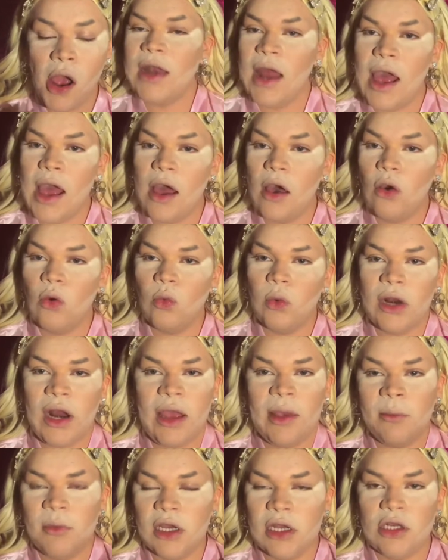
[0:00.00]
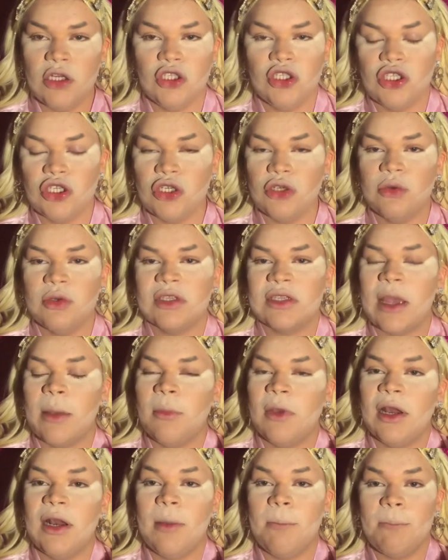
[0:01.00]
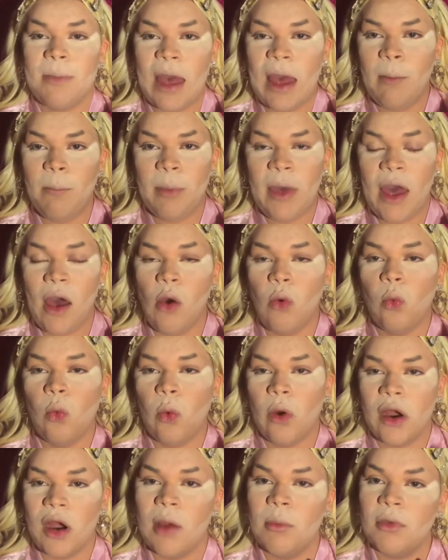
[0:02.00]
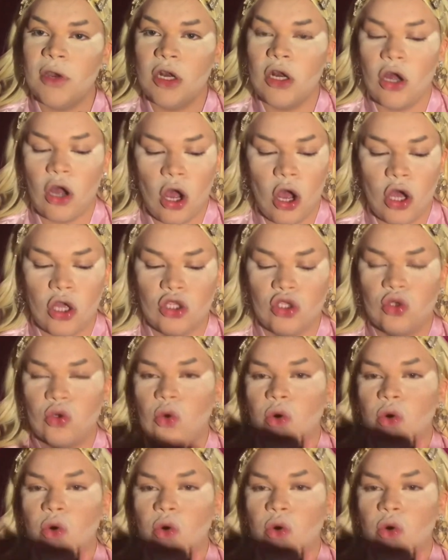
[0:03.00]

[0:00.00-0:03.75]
Now what I'm gonna do is I'm gonna map out where I'm gonna contour